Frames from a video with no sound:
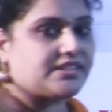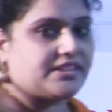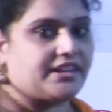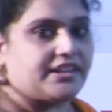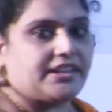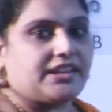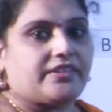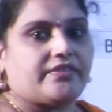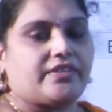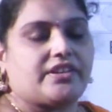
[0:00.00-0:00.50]
in a
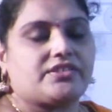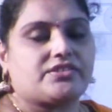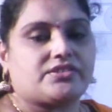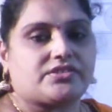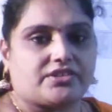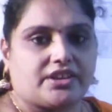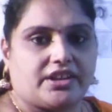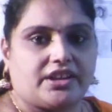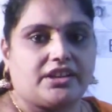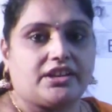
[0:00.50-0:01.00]
given
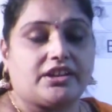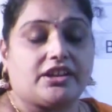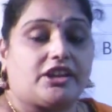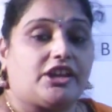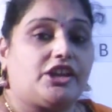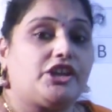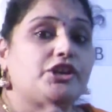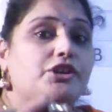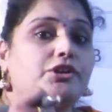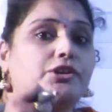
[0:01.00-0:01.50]
string
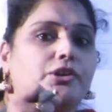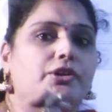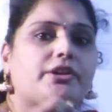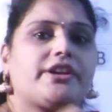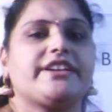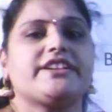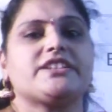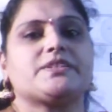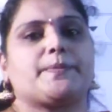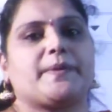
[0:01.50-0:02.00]

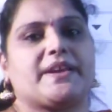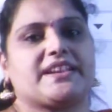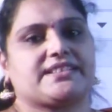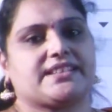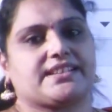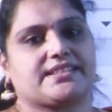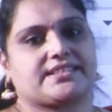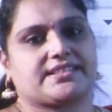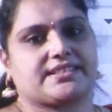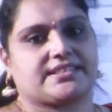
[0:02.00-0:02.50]
including
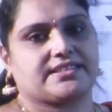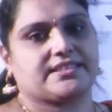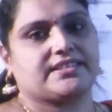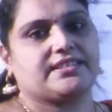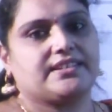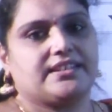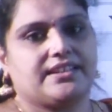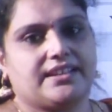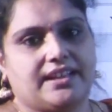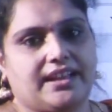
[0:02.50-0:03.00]
spaces.
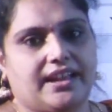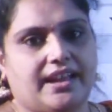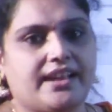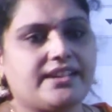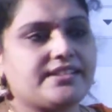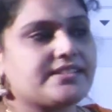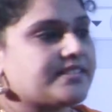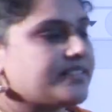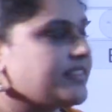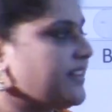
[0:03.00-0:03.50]

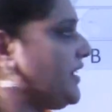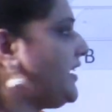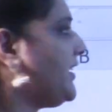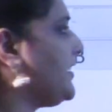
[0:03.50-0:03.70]
S,